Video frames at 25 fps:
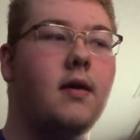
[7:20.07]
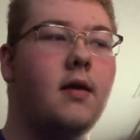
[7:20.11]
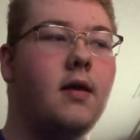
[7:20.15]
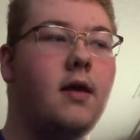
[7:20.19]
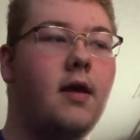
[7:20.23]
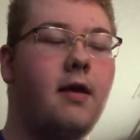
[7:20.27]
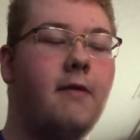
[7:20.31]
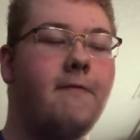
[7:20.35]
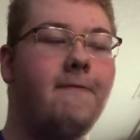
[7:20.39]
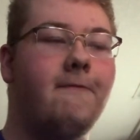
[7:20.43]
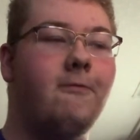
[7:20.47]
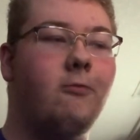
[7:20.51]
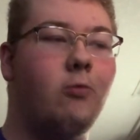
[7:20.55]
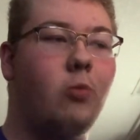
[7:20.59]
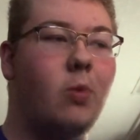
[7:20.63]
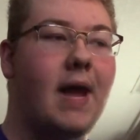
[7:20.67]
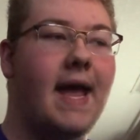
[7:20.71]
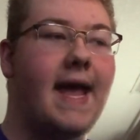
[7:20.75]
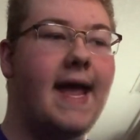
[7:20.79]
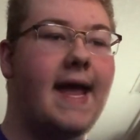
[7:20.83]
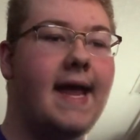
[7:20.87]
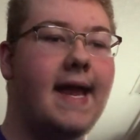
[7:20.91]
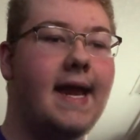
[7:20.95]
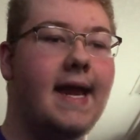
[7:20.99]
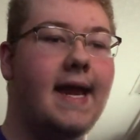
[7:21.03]
if
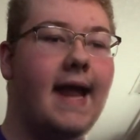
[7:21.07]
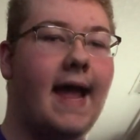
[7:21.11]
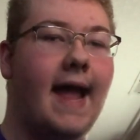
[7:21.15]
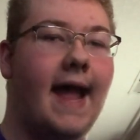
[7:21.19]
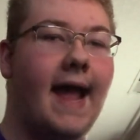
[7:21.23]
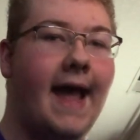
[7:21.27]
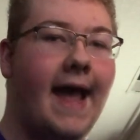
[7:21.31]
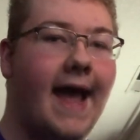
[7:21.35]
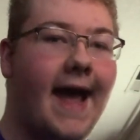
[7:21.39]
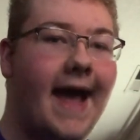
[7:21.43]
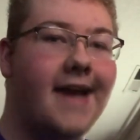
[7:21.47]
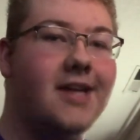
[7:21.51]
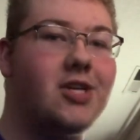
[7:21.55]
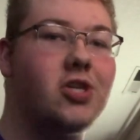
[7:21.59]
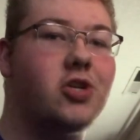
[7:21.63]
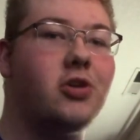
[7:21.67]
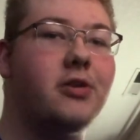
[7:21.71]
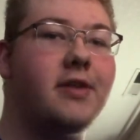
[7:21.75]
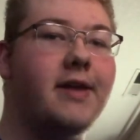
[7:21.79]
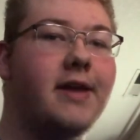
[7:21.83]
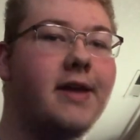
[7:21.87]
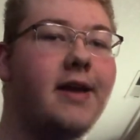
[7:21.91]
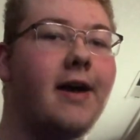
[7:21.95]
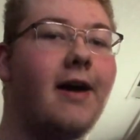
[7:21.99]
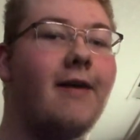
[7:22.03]
Wade
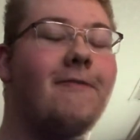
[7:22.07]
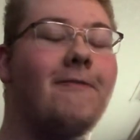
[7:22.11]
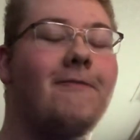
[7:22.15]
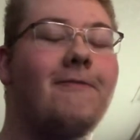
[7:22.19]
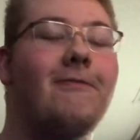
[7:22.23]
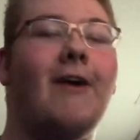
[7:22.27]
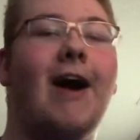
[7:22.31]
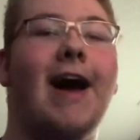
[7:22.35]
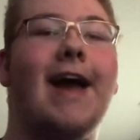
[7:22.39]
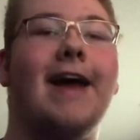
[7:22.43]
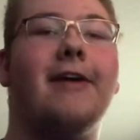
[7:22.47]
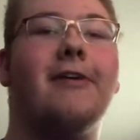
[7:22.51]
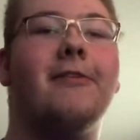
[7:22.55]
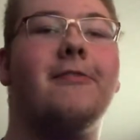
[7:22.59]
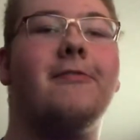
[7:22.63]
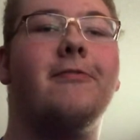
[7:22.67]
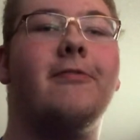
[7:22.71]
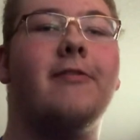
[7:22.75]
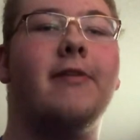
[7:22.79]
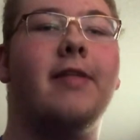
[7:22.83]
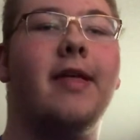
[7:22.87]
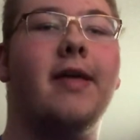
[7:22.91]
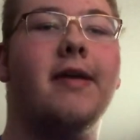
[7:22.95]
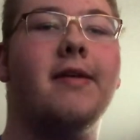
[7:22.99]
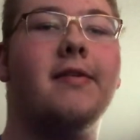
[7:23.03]
actually got fired
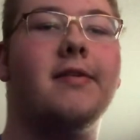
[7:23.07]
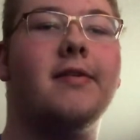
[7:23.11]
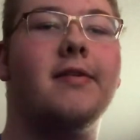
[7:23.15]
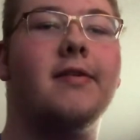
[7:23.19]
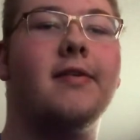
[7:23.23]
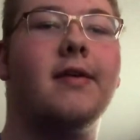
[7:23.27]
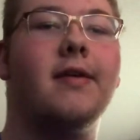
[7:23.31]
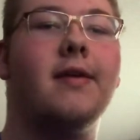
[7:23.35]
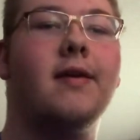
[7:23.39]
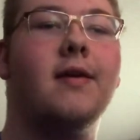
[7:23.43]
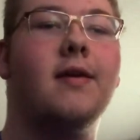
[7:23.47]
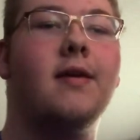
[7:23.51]
for this,